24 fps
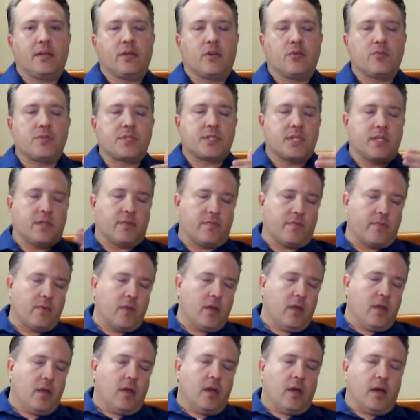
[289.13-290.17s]
Go see
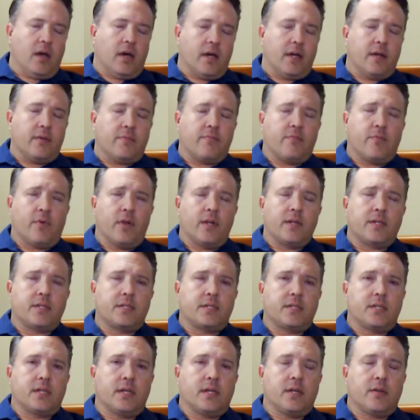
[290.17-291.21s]
the front
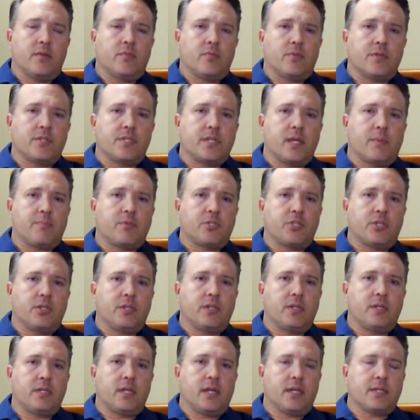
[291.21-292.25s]

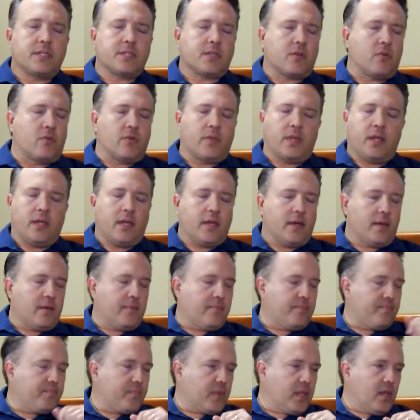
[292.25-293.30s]
reception desk or the
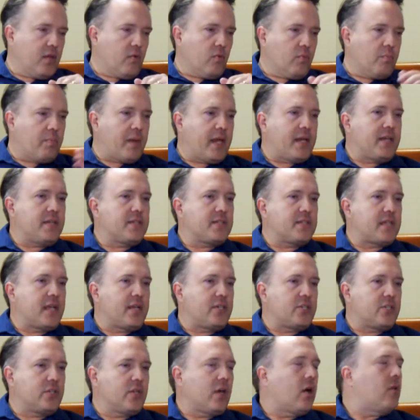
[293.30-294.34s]
Betty
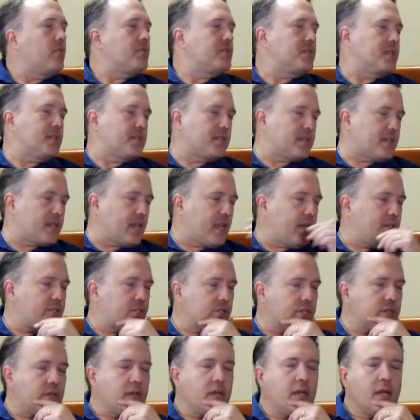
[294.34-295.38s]
station, the hostess
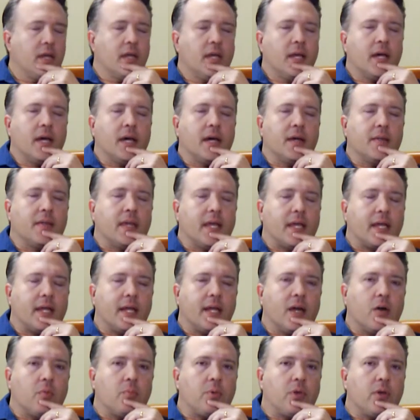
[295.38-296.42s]
station. They can
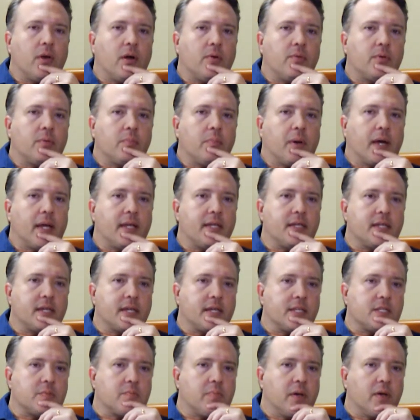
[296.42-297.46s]
help you out with buying
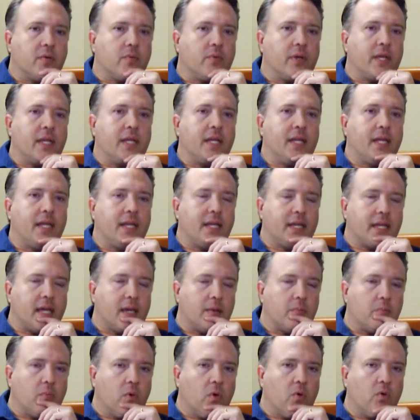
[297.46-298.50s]
tickets. But we need to
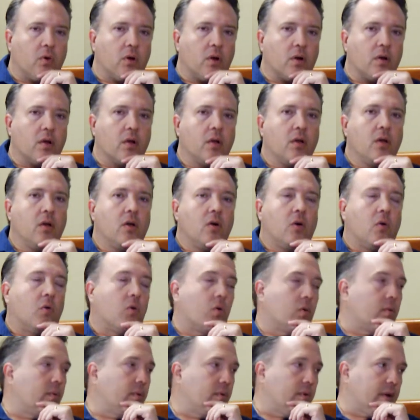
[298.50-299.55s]
get more
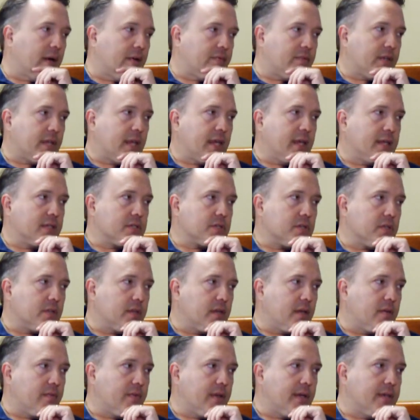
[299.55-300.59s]
or we will have to cancel
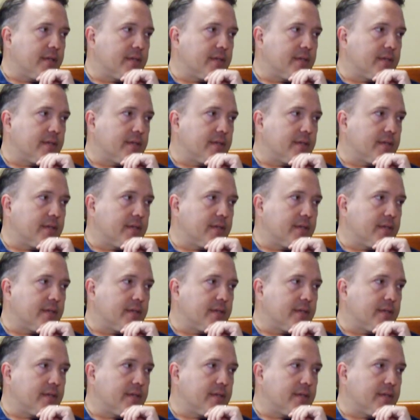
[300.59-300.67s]
the event.